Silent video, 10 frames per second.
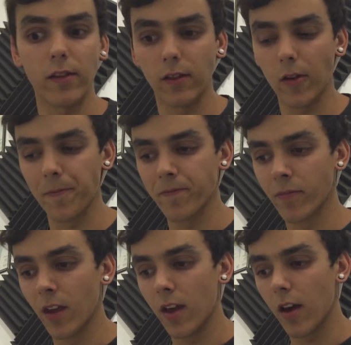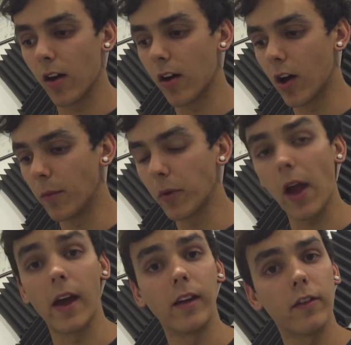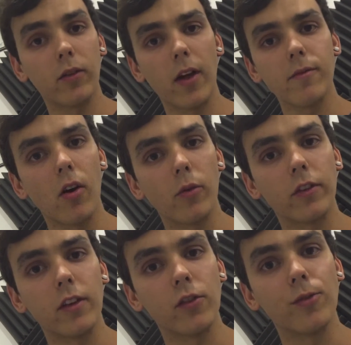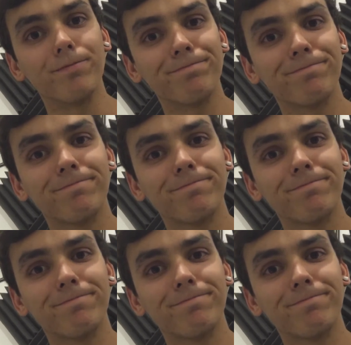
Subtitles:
So, but yeah, until then, I'll see you soon.